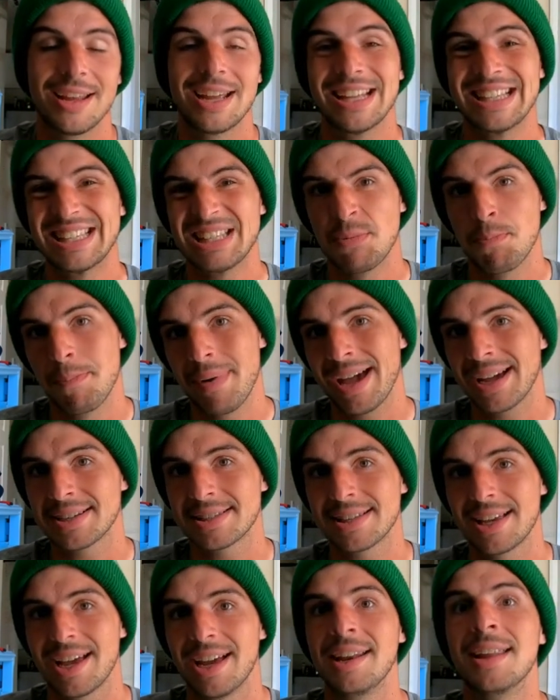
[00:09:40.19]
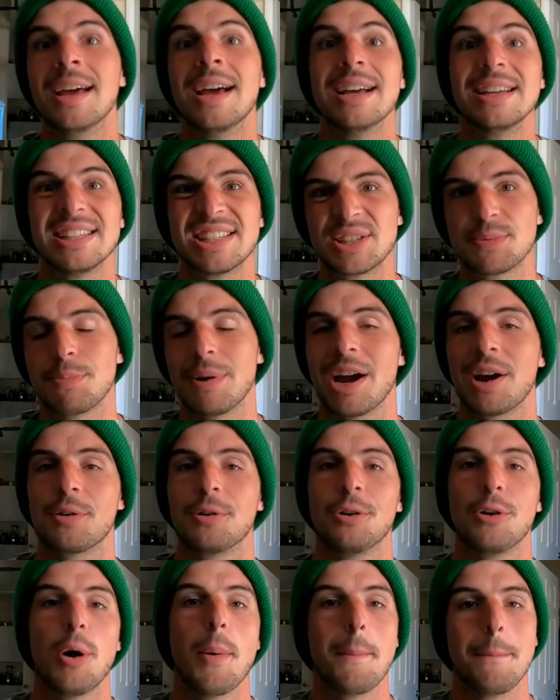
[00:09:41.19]
it's the backside
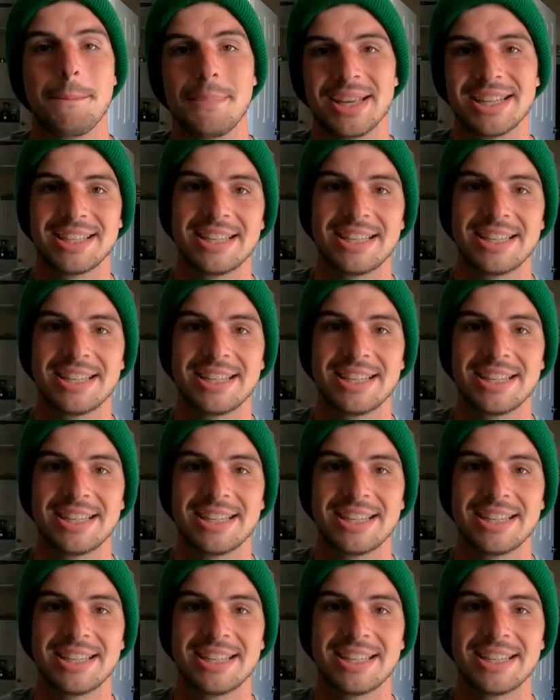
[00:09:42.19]
spiral miss